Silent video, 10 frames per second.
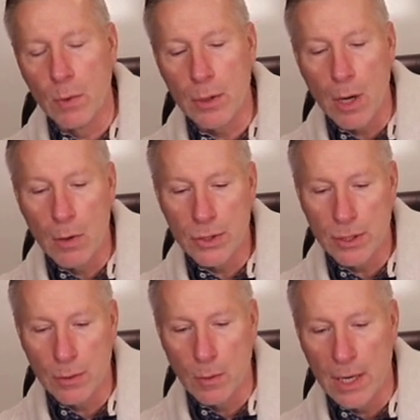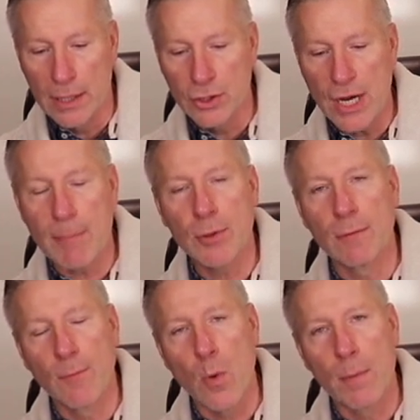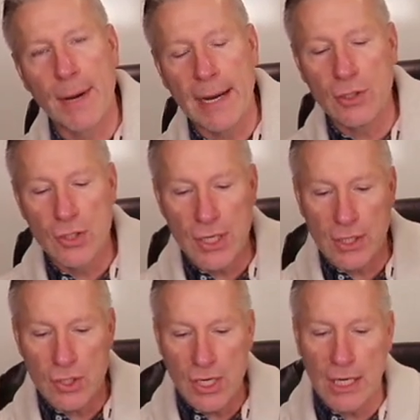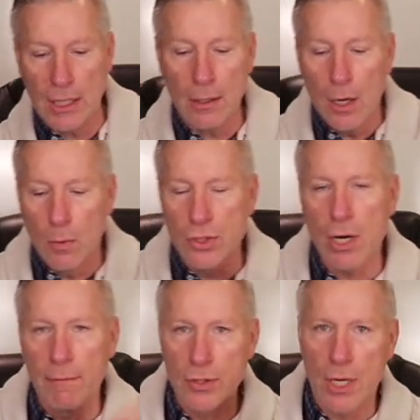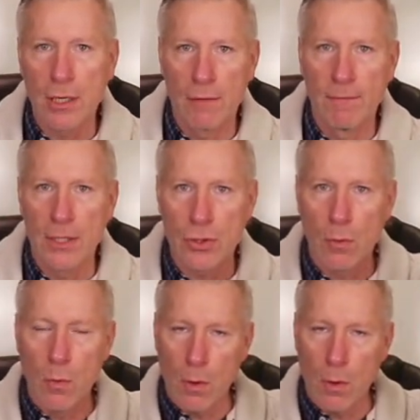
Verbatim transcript: We'll go to uh, chapter 4, page 16, which covers unconventional